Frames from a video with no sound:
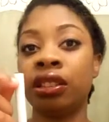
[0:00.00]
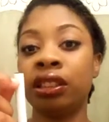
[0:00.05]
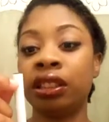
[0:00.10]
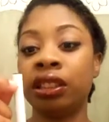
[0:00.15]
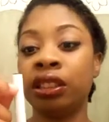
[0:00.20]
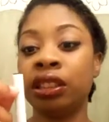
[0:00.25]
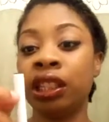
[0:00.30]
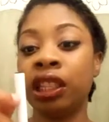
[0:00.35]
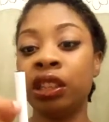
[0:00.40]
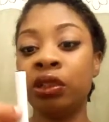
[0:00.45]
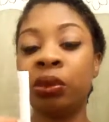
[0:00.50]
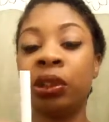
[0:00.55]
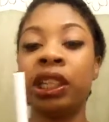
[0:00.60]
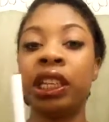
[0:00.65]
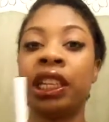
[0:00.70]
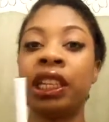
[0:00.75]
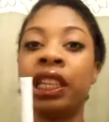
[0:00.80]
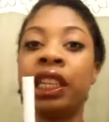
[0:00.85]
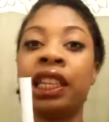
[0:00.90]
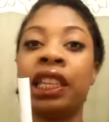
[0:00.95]
liquid
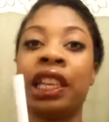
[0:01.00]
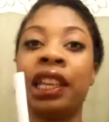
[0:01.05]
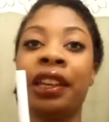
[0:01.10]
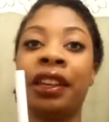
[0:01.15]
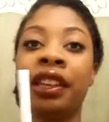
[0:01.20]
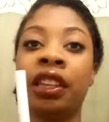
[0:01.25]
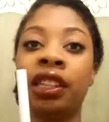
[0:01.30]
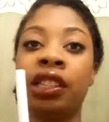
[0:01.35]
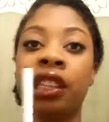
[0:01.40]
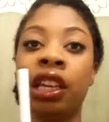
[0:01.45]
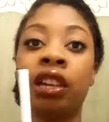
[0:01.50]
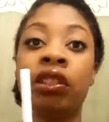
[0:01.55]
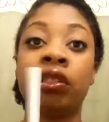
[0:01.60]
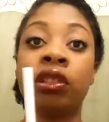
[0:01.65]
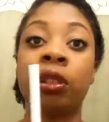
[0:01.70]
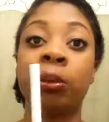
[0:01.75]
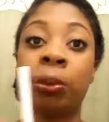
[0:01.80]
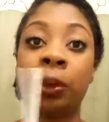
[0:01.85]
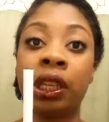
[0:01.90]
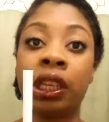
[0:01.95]
and it can't get down to
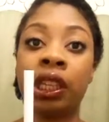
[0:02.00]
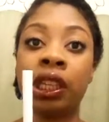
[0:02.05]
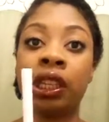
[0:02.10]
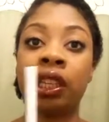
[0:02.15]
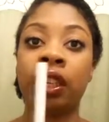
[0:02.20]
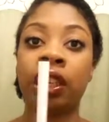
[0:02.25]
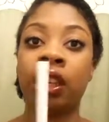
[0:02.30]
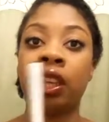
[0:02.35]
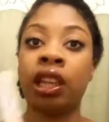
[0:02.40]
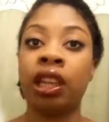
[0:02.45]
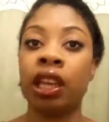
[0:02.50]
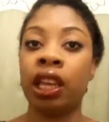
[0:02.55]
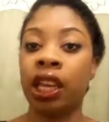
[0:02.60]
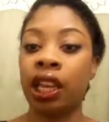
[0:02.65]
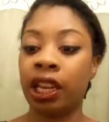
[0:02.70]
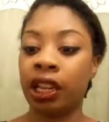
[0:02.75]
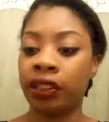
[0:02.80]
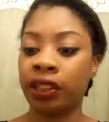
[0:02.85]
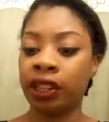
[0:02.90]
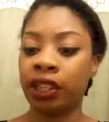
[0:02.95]
the pen.
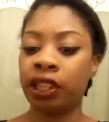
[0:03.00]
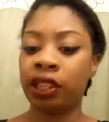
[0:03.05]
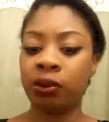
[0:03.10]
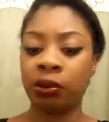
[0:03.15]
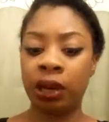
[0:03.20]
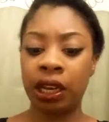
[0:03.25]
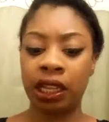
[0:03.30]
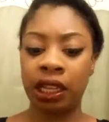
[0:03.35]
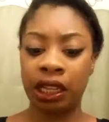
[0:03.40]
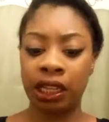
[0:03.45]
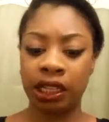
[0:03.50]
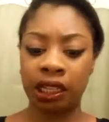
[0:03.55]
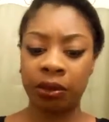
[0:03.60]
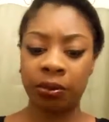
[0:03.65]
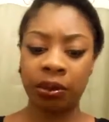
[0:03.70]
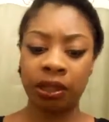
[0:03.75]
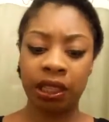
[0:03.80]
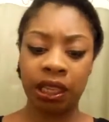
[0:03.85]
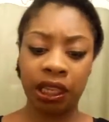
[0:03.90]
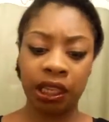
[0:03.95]
And I think that's why like it
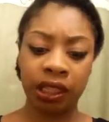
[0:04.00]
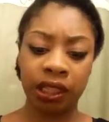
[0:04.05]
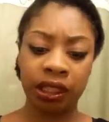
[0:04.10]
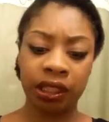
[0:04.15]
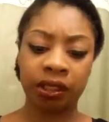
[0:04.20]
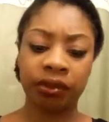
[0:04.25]
be like